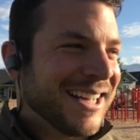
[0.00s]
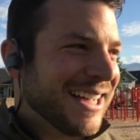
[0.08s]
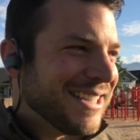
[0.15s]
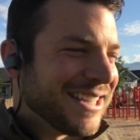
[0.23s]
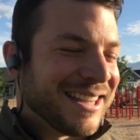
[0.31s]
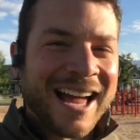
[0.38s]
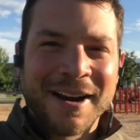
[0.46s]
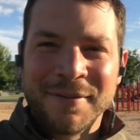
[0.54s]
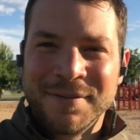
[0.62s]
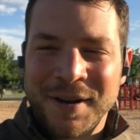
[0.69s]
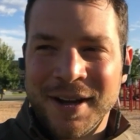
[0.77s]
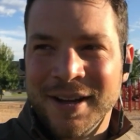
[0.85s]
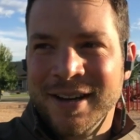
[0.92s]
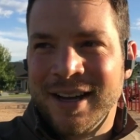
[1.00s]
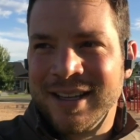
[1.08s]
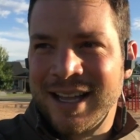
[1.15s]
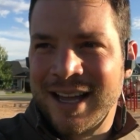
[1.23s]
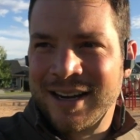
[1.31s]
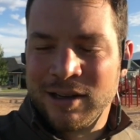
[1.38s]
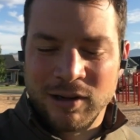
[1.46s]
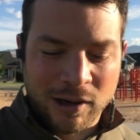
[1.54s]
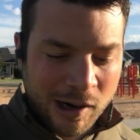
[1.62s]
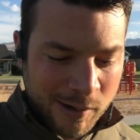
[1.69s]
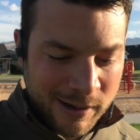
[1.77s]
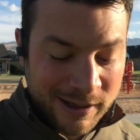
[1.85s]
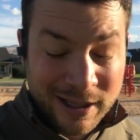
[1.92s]
It's a lot of fun, a lot of
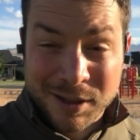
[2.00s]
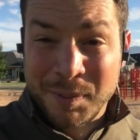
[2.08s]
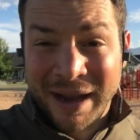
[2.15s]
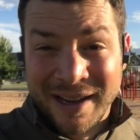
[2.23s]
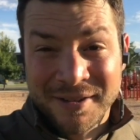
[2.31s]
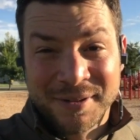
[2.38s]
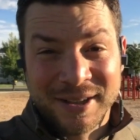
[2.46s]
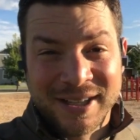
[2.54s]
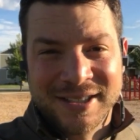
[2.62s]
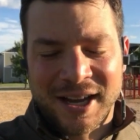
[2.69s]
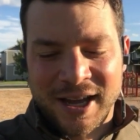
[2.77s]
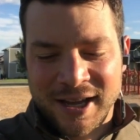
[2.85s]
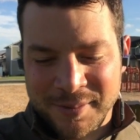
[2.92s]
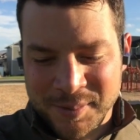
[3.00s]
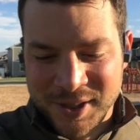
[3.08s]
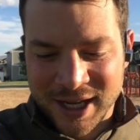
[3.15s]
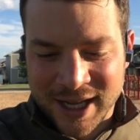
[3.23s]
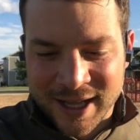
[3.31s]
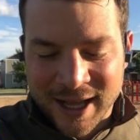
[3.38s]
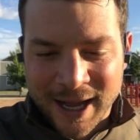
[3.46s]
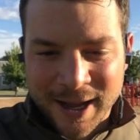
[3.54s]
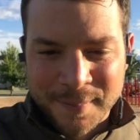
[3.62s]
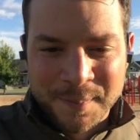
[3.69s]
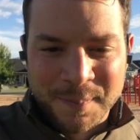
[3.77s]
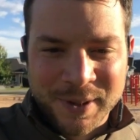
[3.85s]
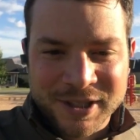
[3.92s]
growing. It's painful at times,
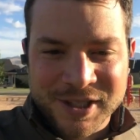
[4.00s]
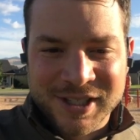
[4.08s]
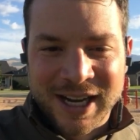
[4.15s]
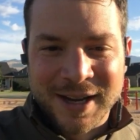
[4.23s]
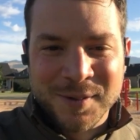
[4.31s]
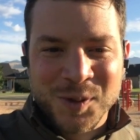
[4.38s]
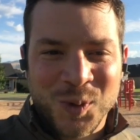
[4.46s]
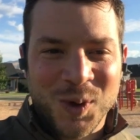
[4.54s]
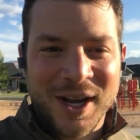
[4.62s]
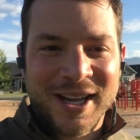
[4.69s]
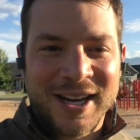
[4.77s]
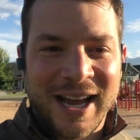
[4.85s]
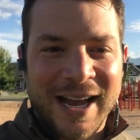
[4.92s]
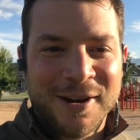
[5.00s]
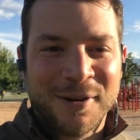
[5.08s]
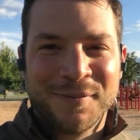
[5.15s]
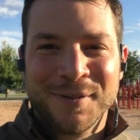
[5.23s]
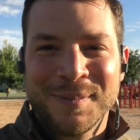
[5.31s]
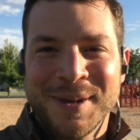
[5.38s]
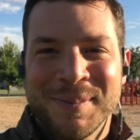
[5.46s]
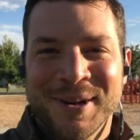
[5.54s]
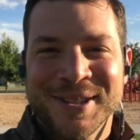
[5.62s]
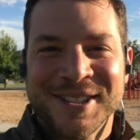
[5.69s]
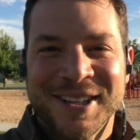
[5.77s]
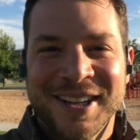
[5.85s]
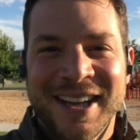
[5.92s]
but there's times when I know for me
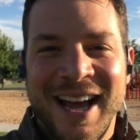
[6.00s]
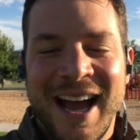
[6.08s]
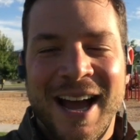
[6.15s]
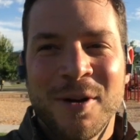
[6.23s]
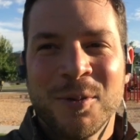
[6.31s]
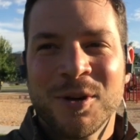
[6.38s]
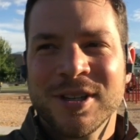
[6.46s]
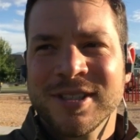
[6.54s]
personally, I'm